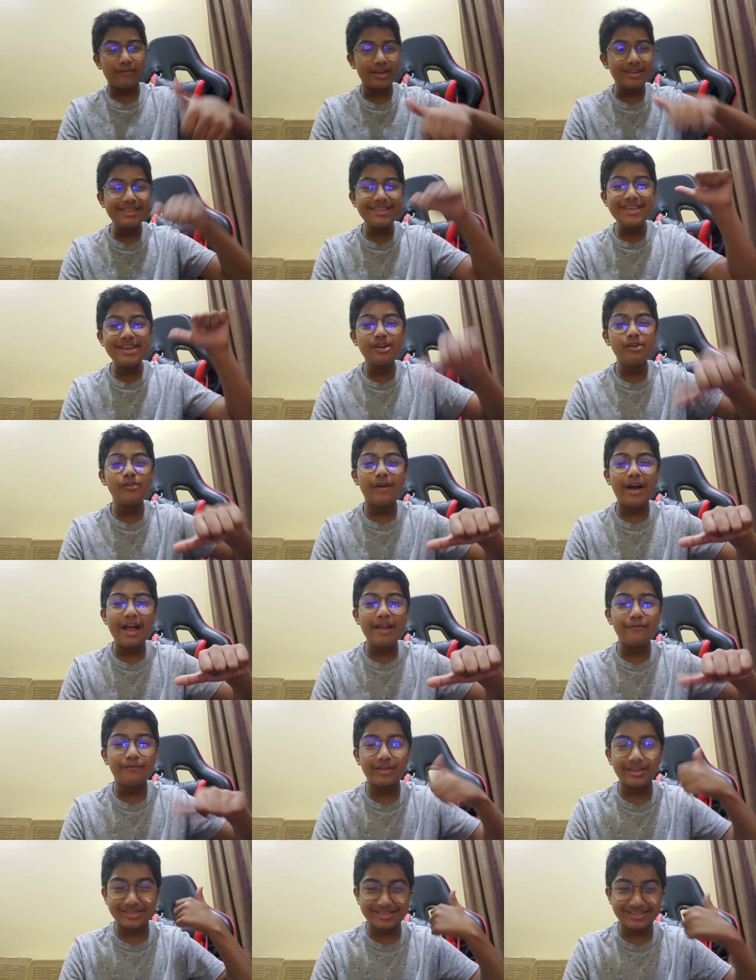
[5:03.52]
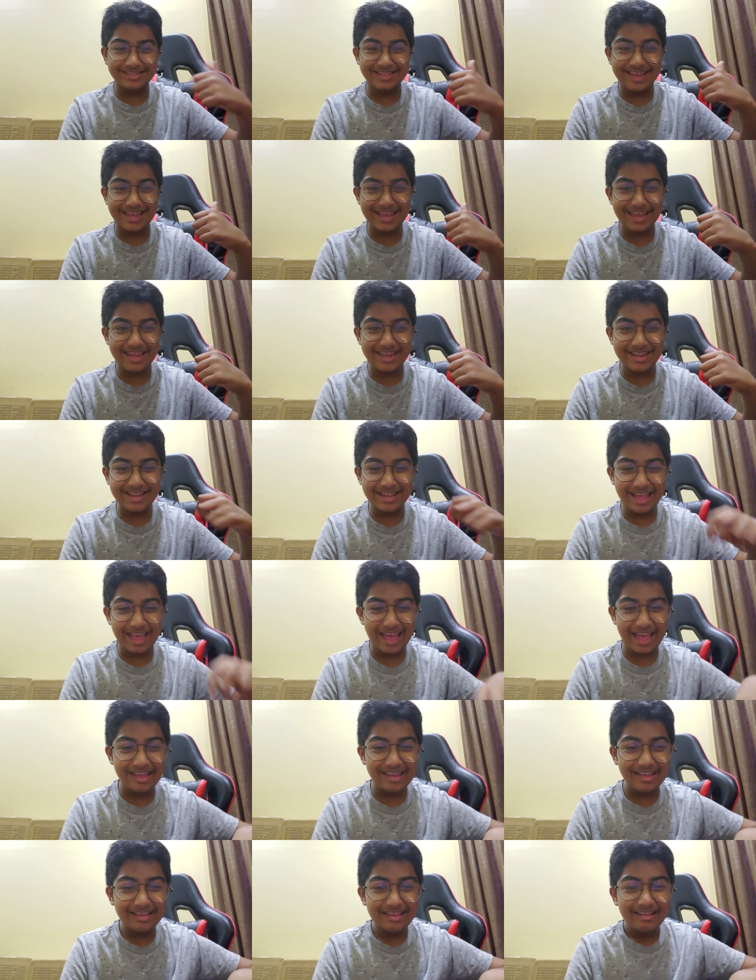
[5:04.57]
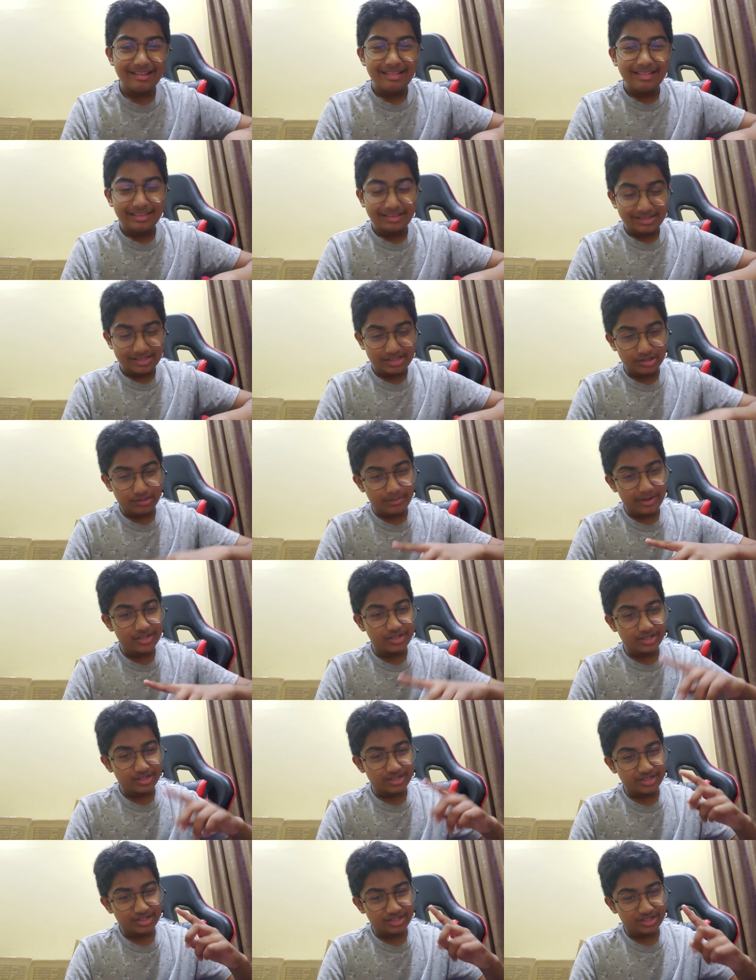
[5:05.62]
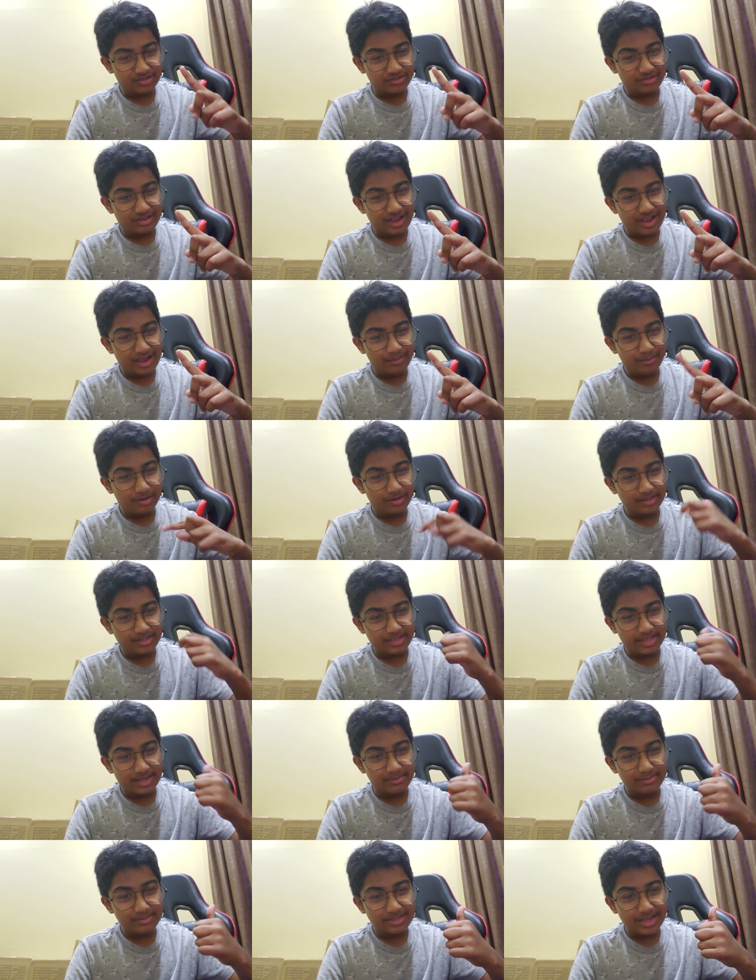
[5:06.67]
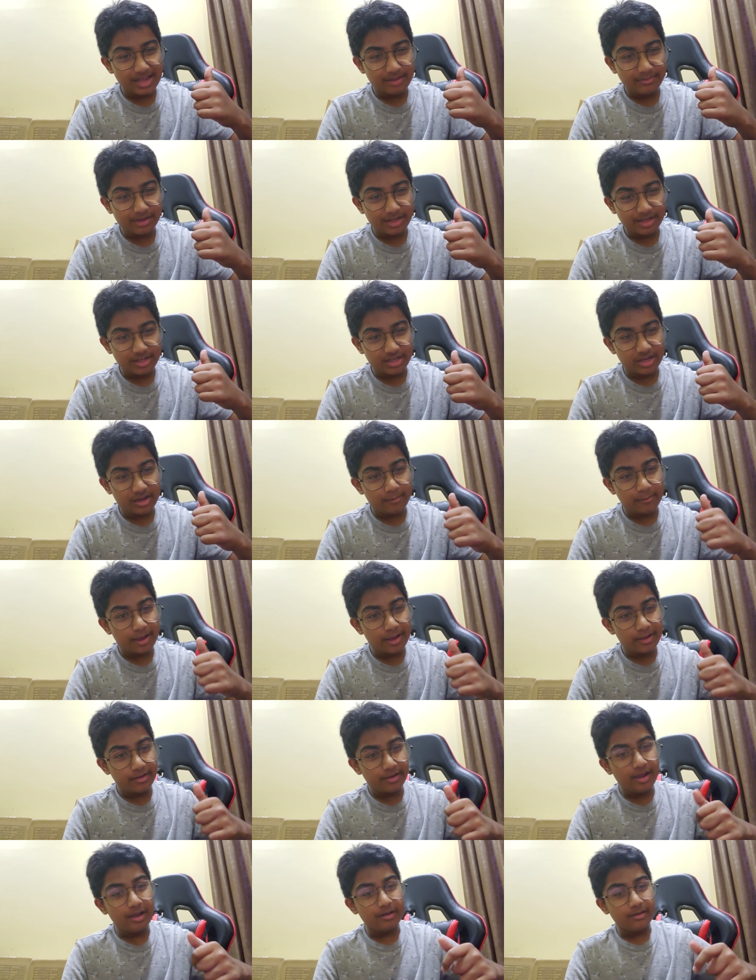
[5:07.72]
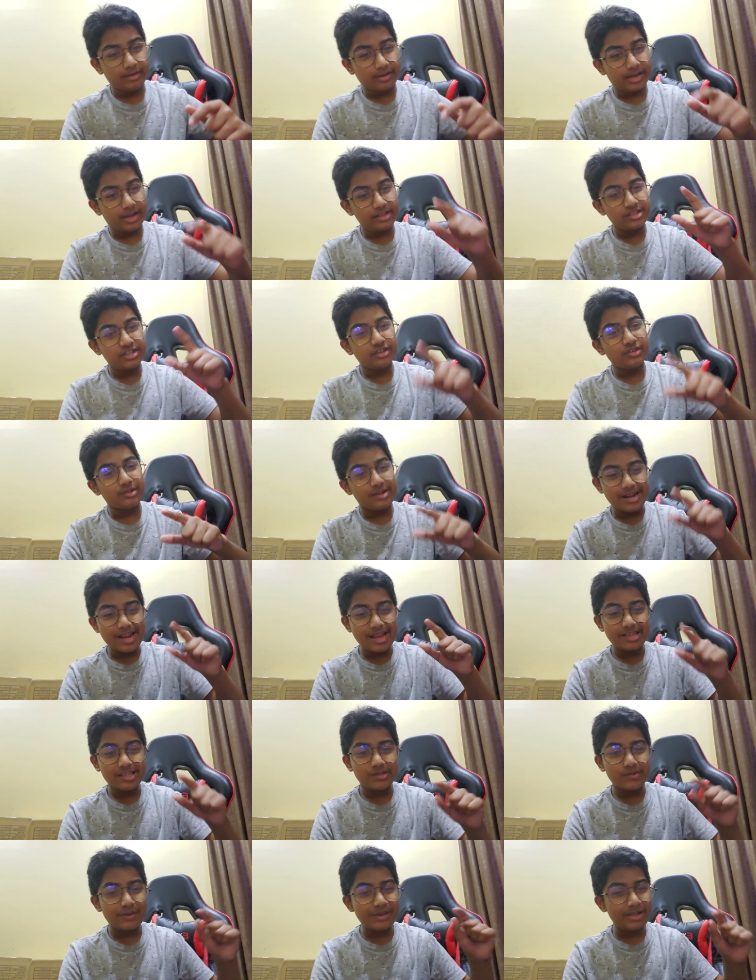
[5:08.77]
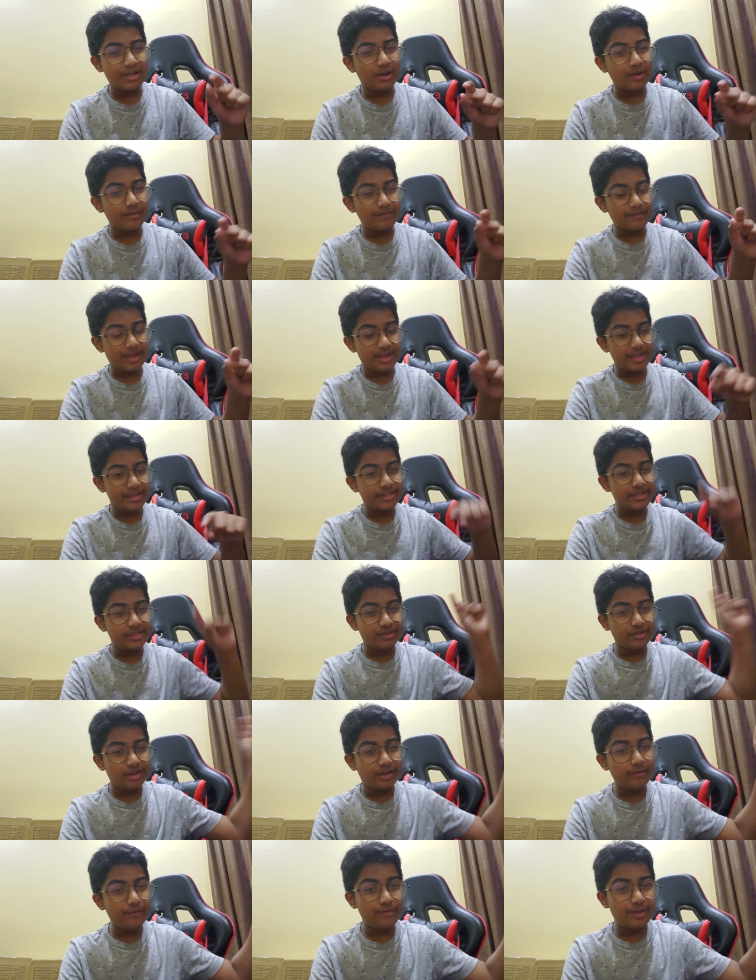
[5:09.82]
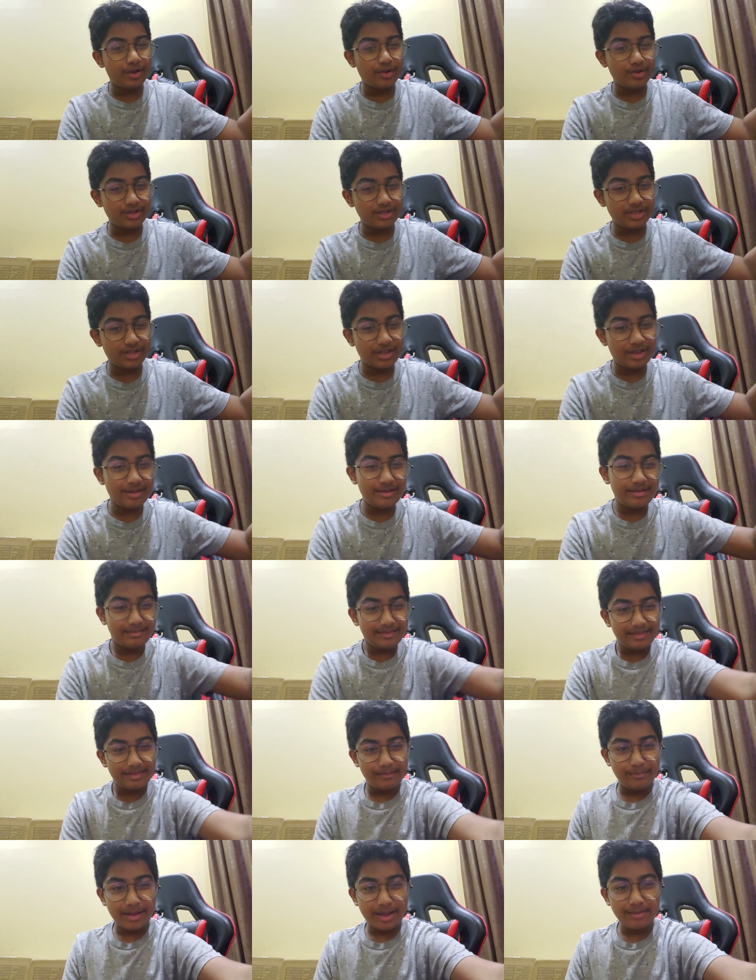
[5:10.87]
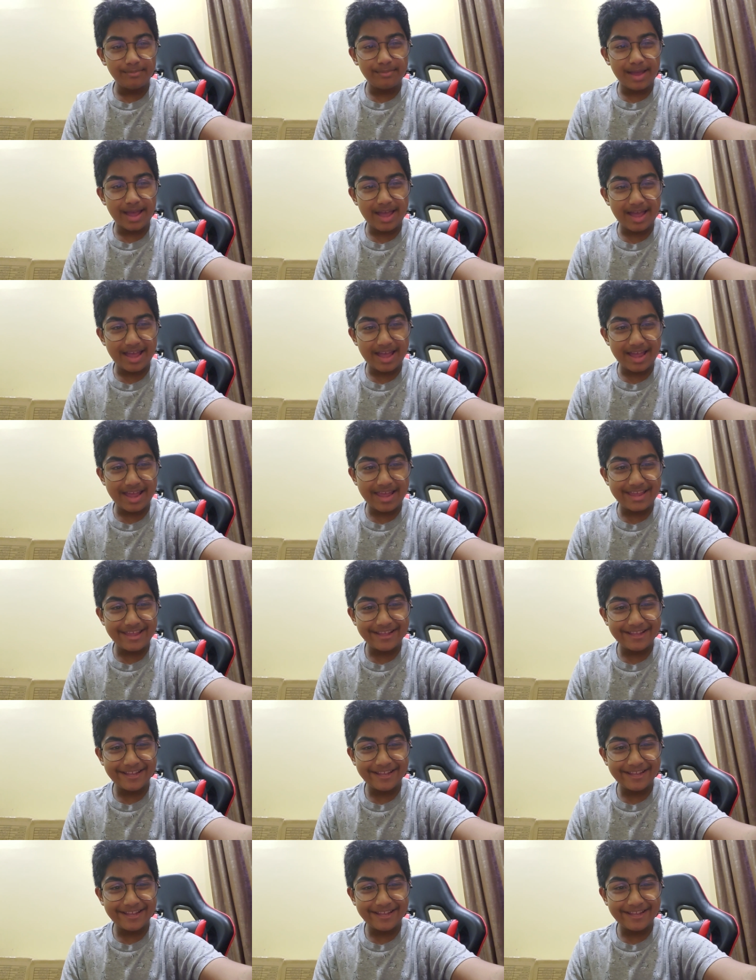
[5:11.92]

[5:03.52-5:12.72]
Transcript: a new one for today so make sure to subscribe, put a thumbs up, and share my video. I'll continue the next video into the future. Bye bye.